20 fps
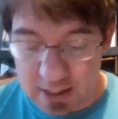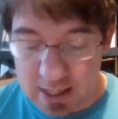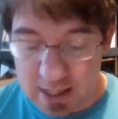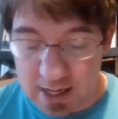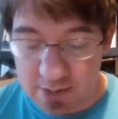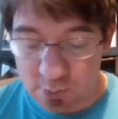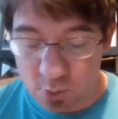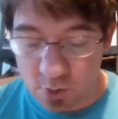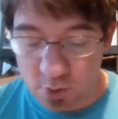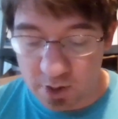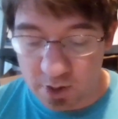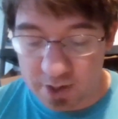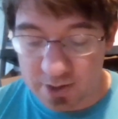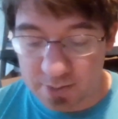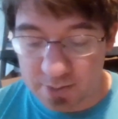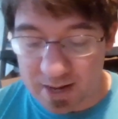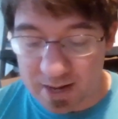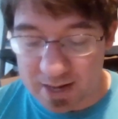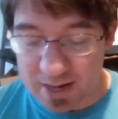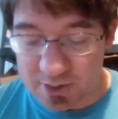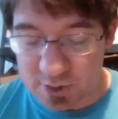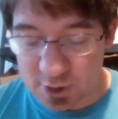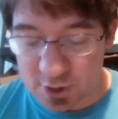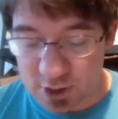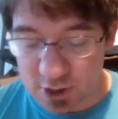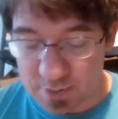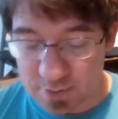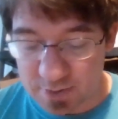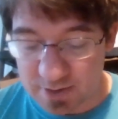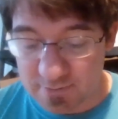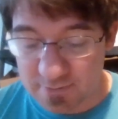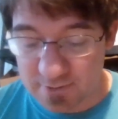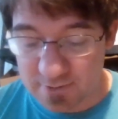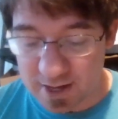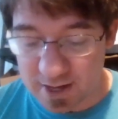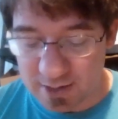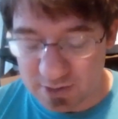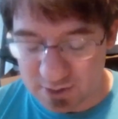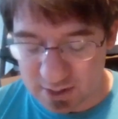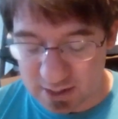Roll on the passenger ship
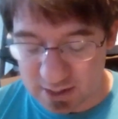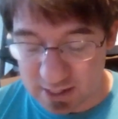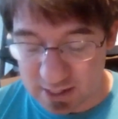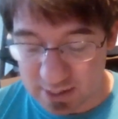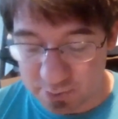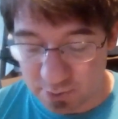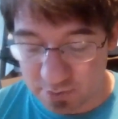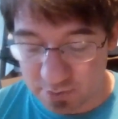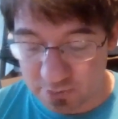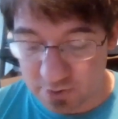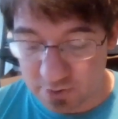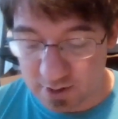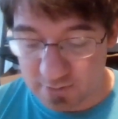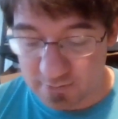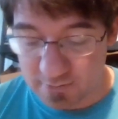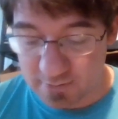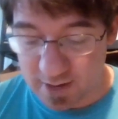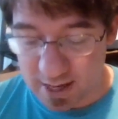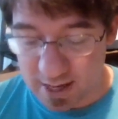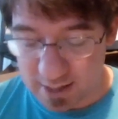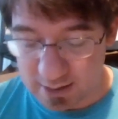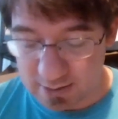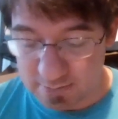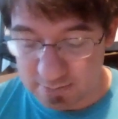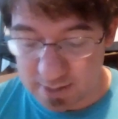events table for an event.